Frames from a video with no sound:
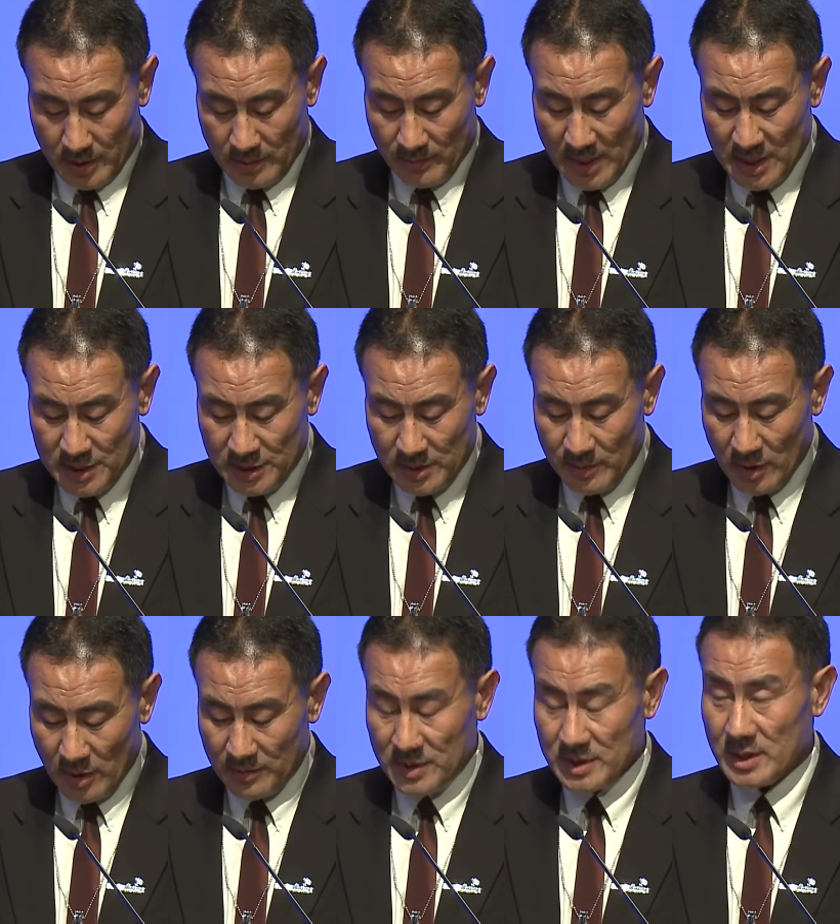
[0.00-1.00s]
mainstreaming
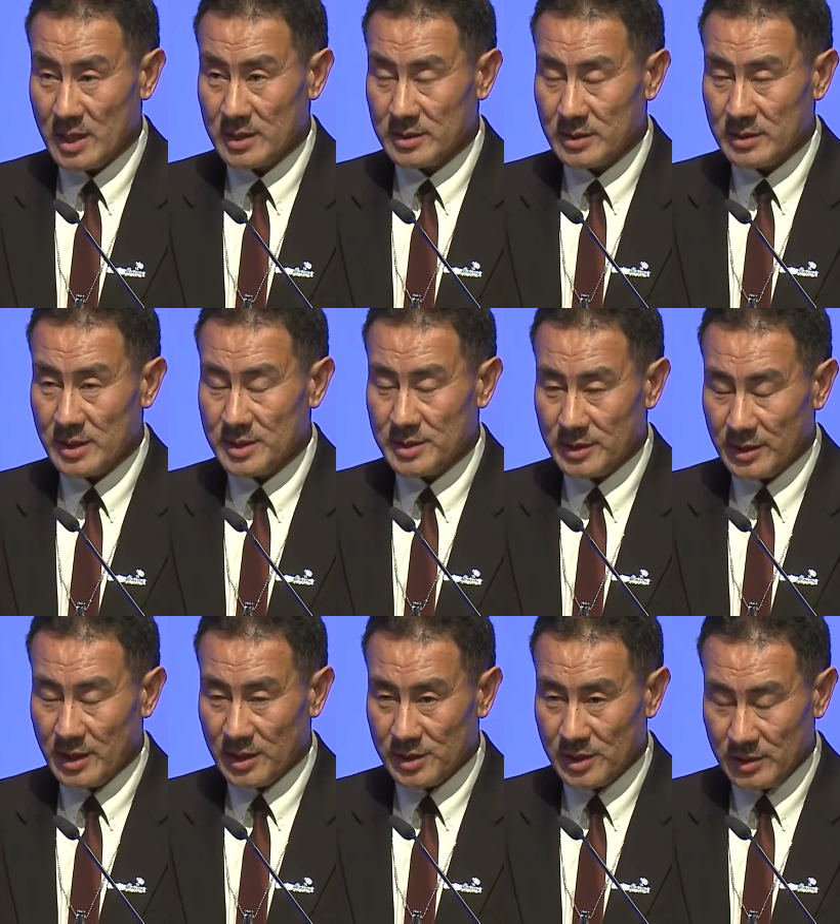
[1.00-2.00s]
of disaster risk
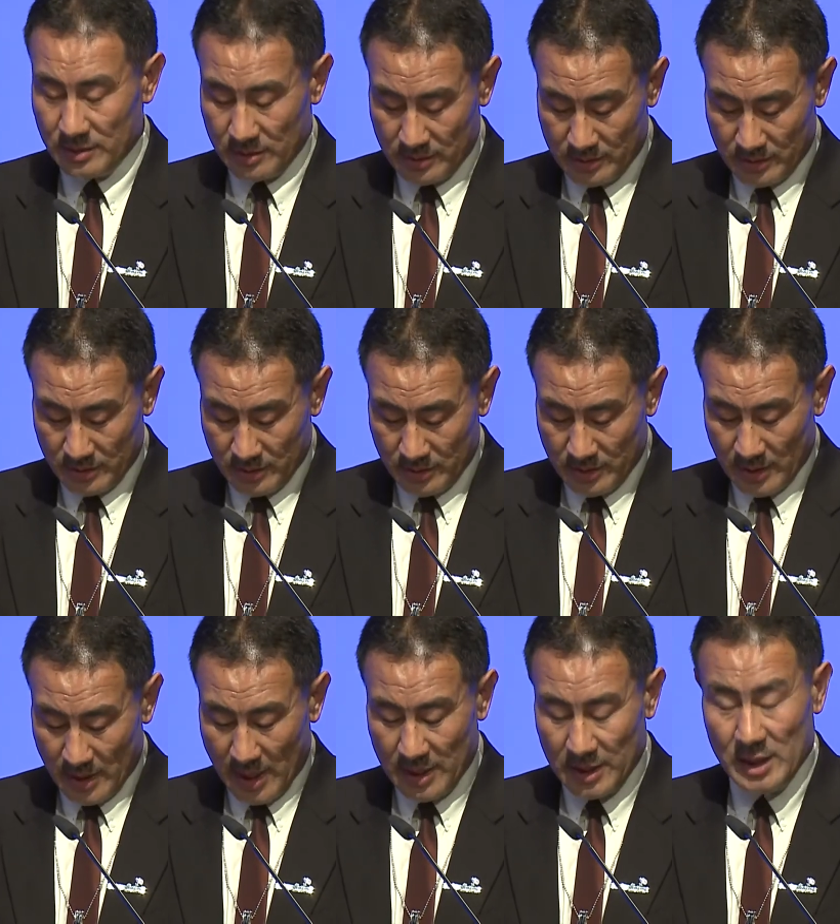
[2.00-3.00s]
reduction,
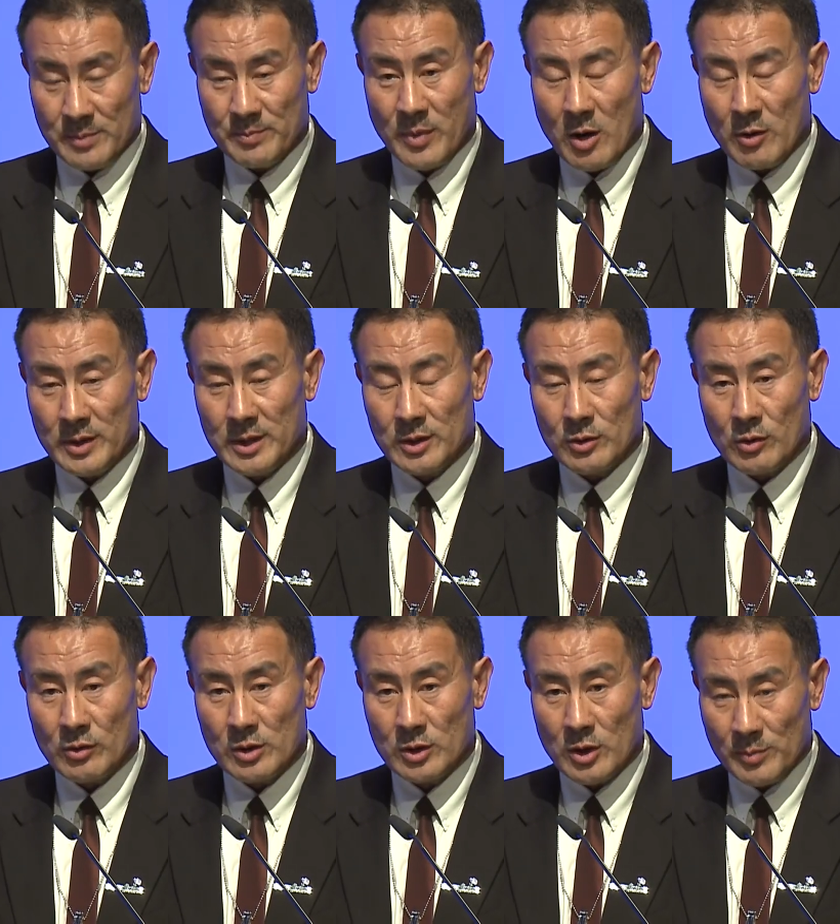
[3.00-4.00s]
and empowering
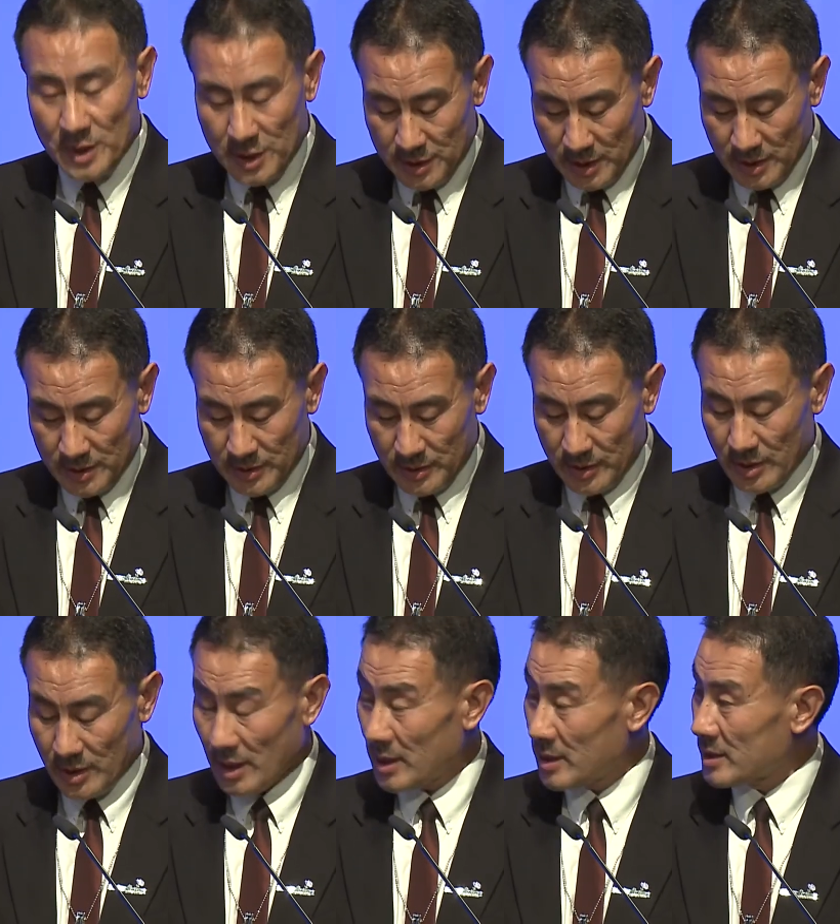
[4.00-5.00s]
local communities
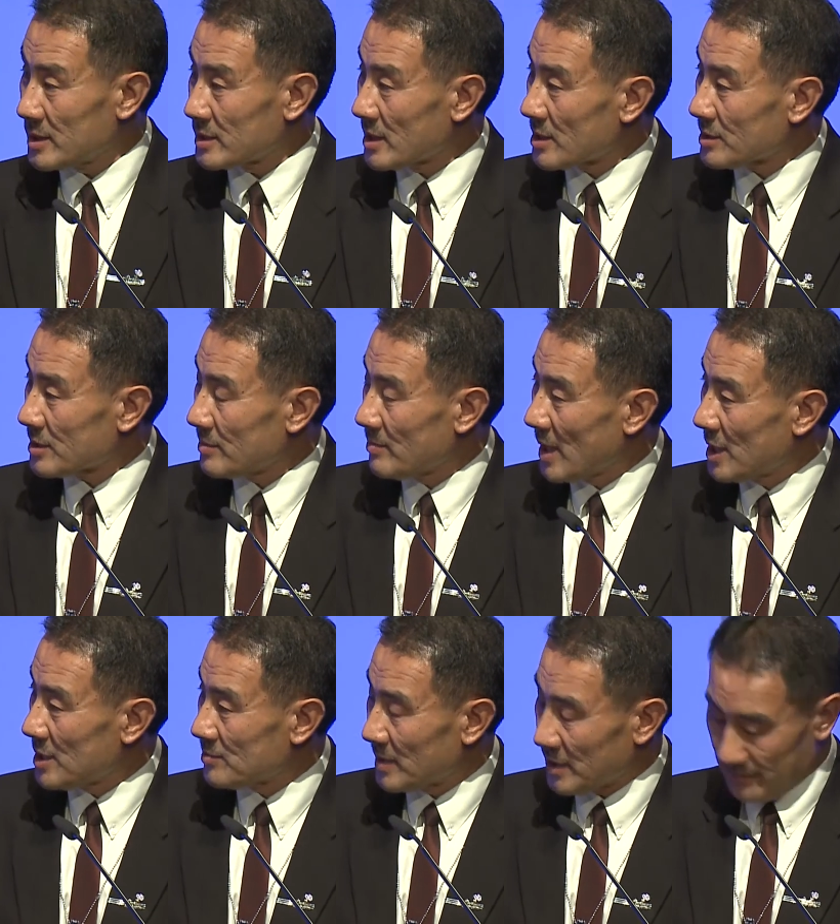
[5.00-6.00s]
in disaster
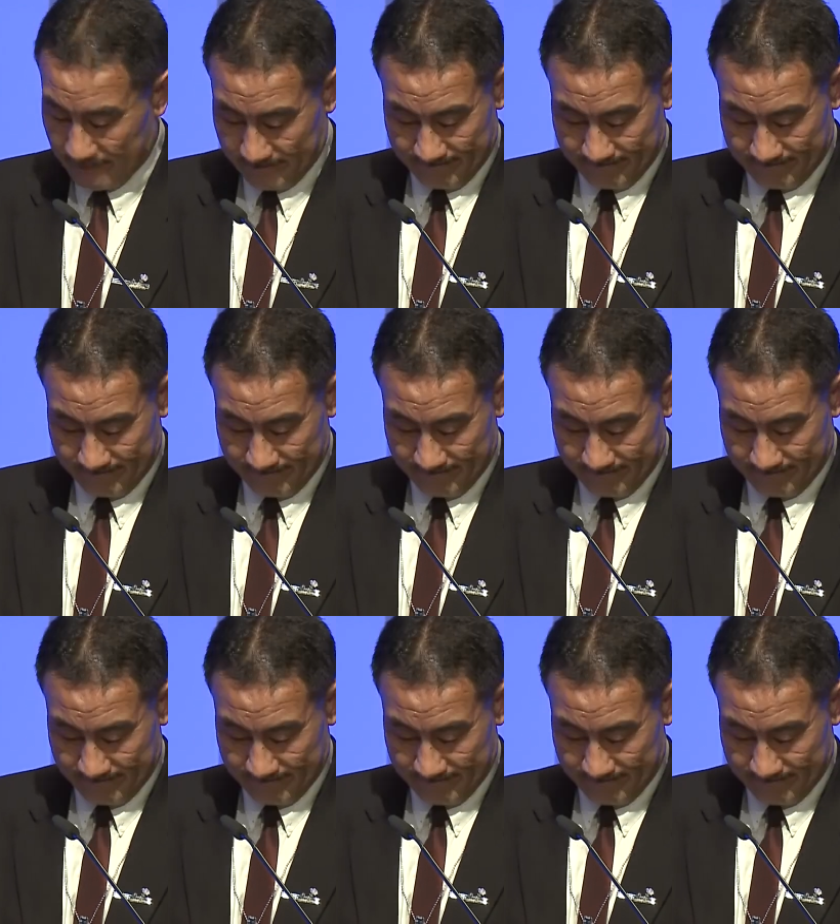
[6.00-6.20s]
management.